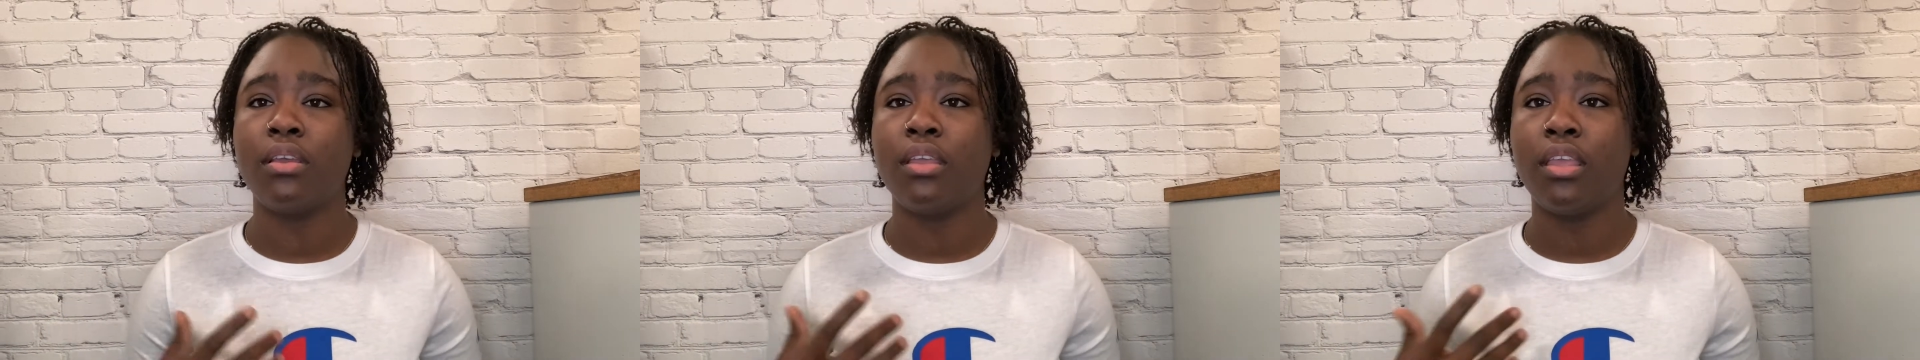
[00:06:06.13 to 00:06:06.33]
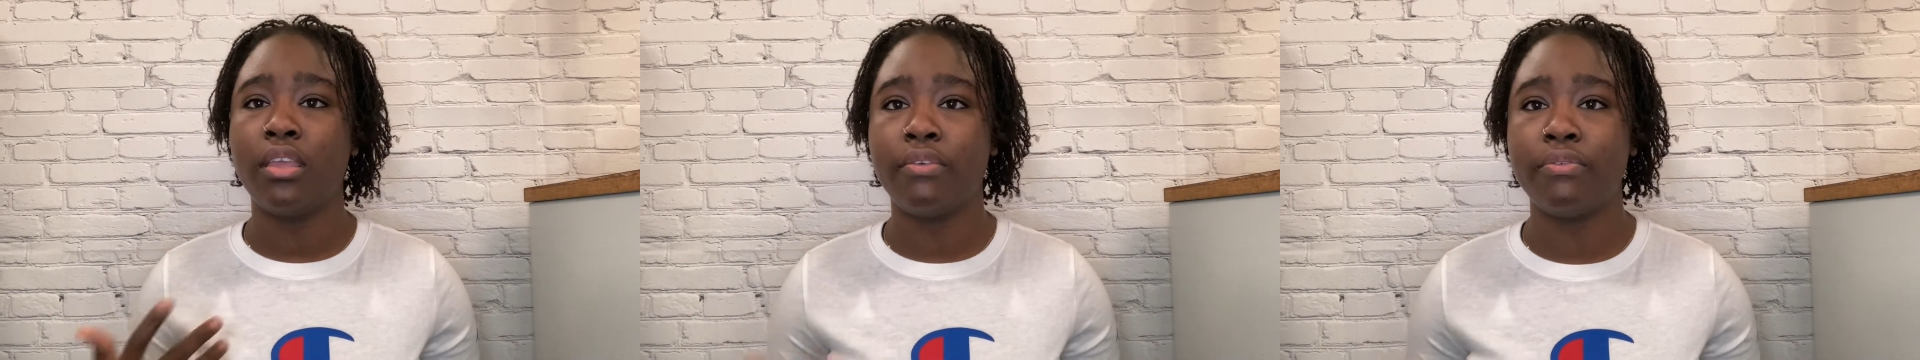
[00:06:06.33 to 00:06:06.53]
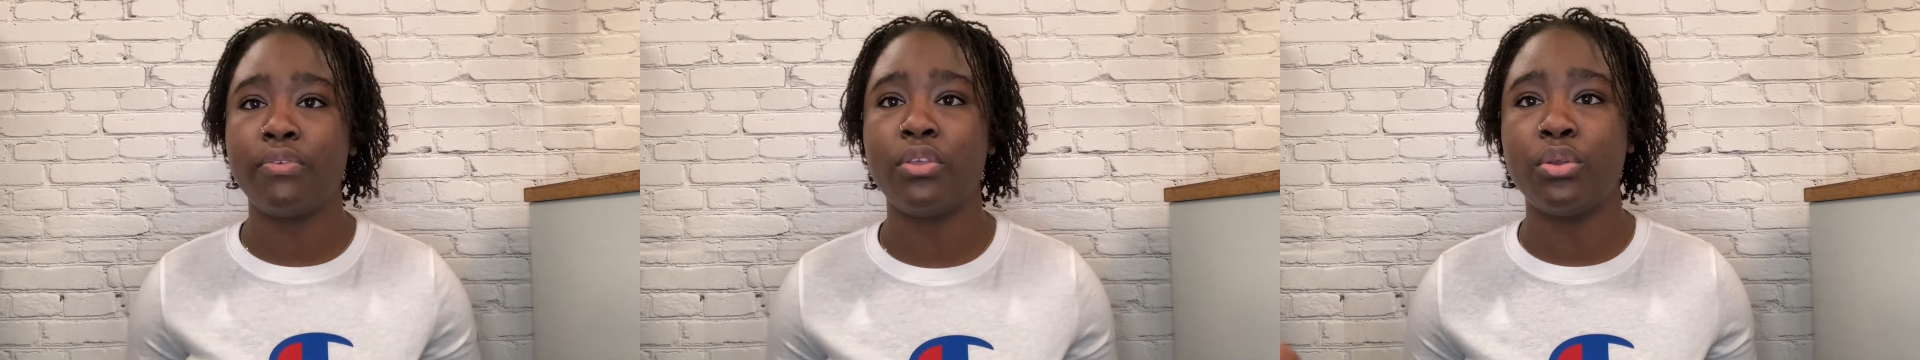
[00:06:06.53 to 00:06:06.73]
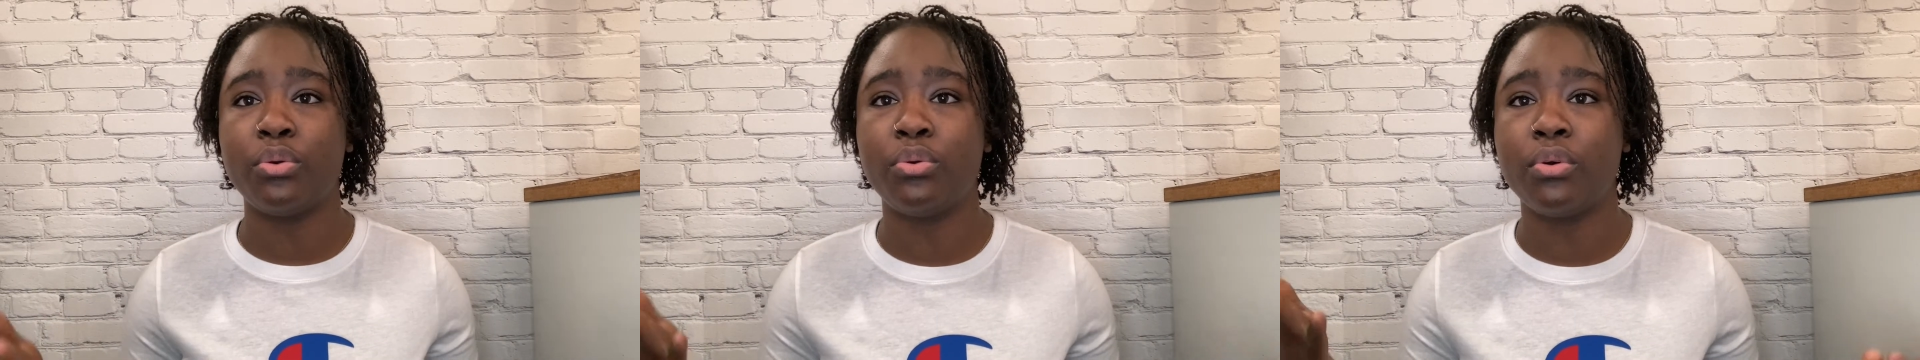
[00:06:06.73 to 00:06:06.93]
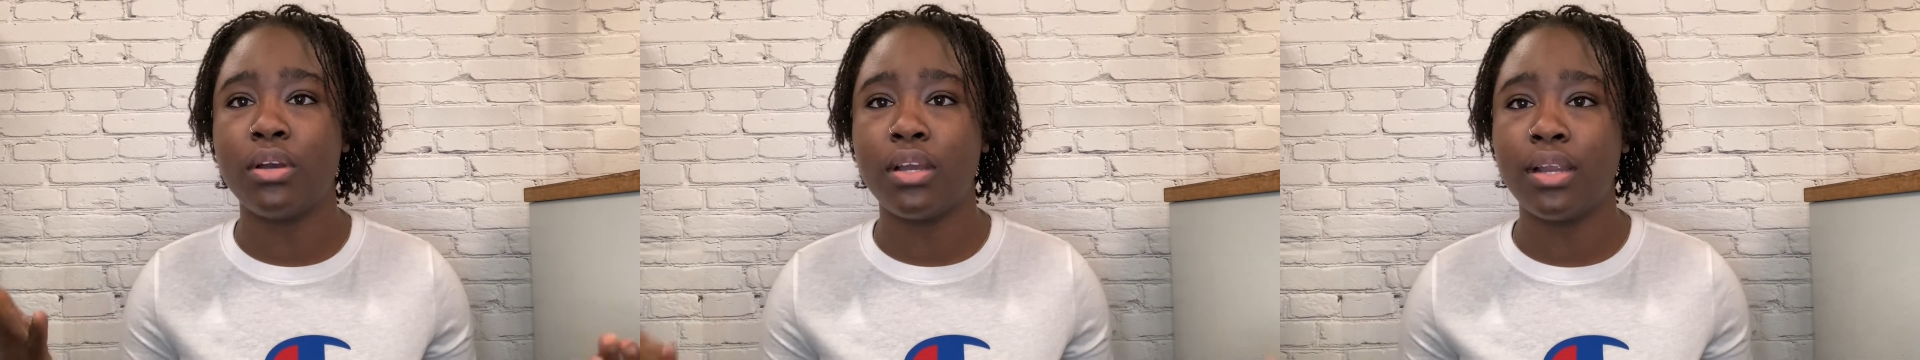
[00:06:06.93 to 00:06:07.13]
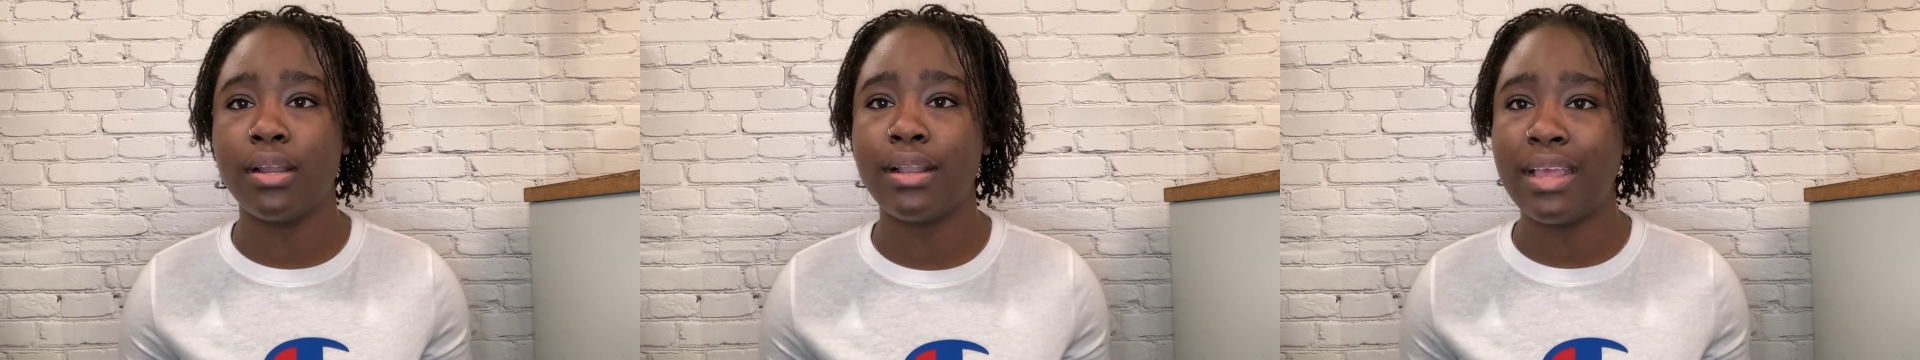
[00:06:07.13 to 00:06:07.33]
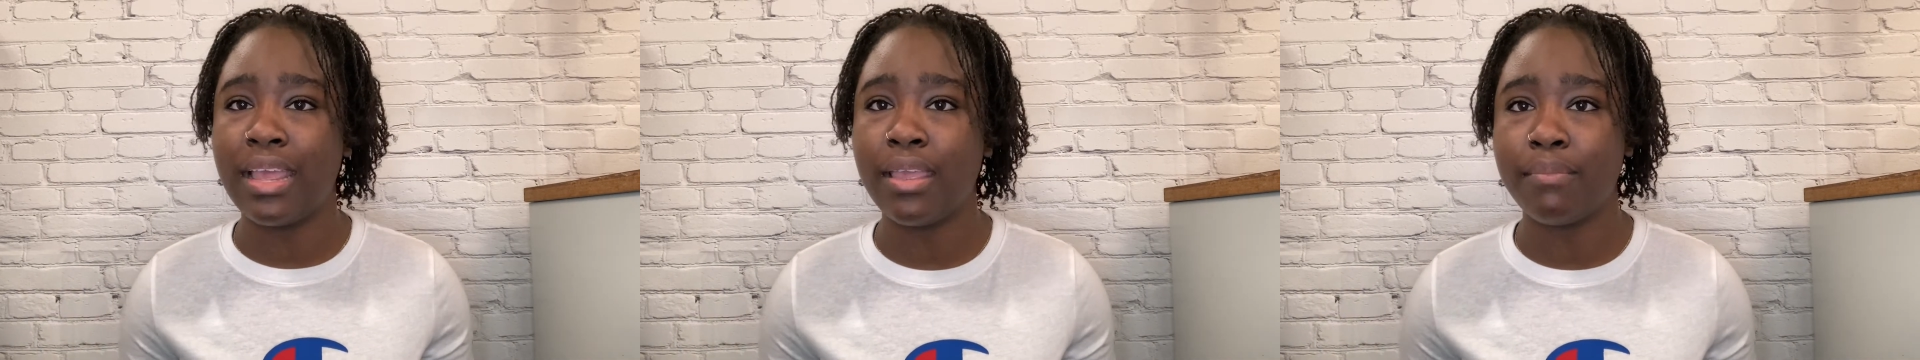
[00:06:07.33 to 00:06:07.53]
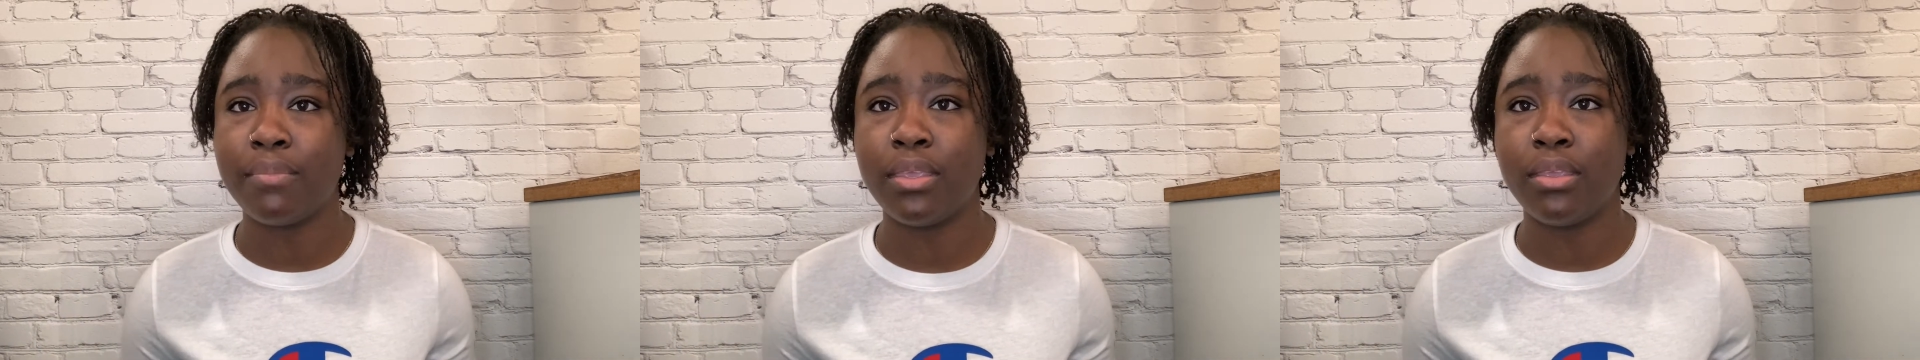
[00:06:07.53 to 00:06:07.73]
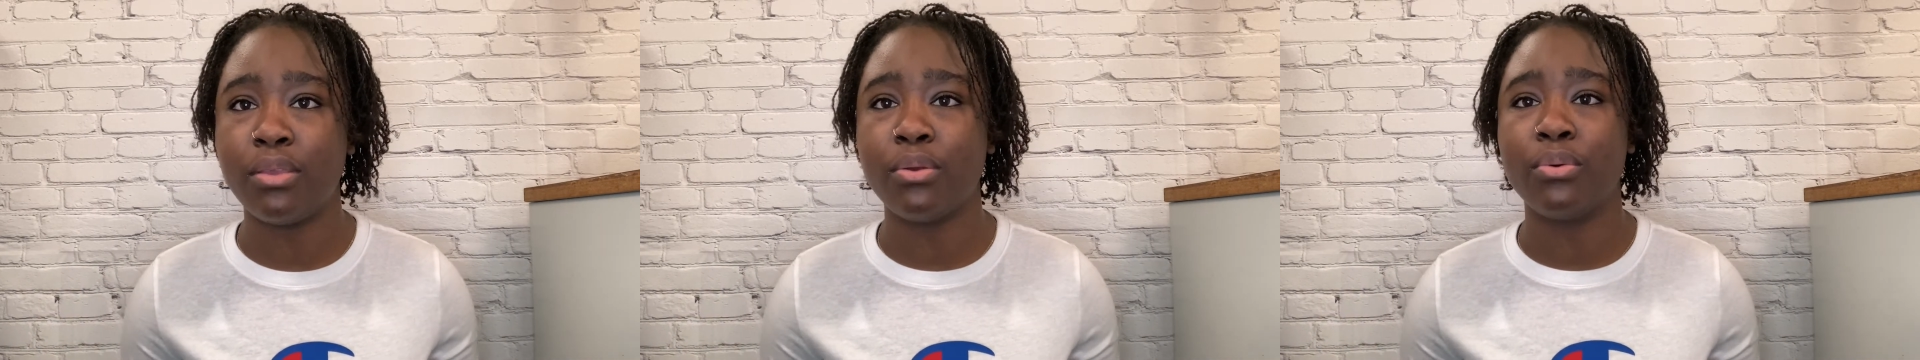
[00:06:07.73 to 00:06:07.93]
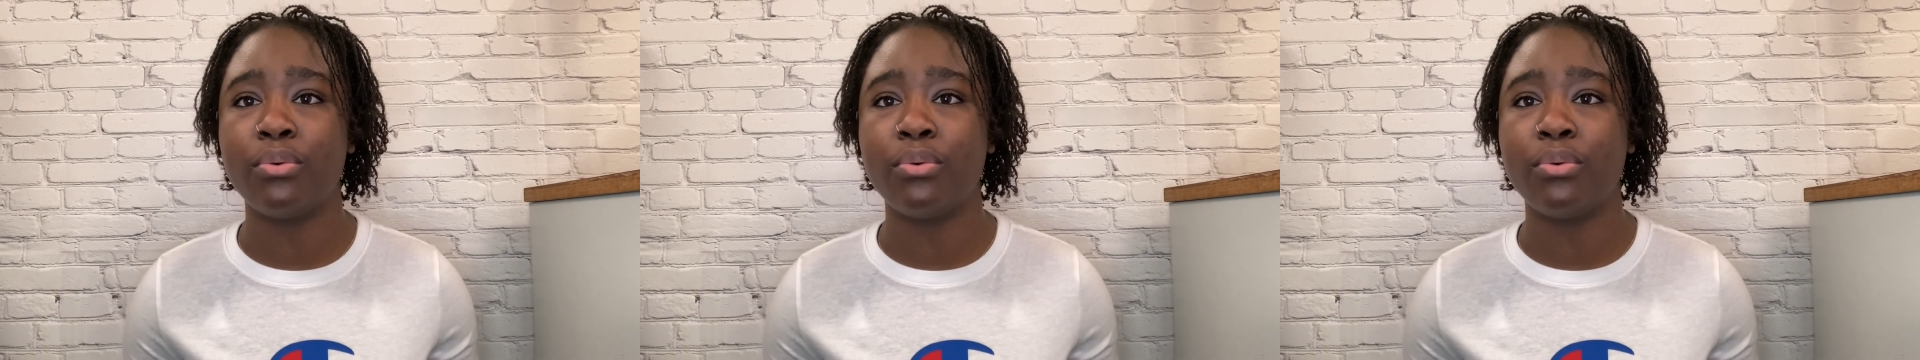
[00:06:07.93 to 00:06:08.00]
If you are like me,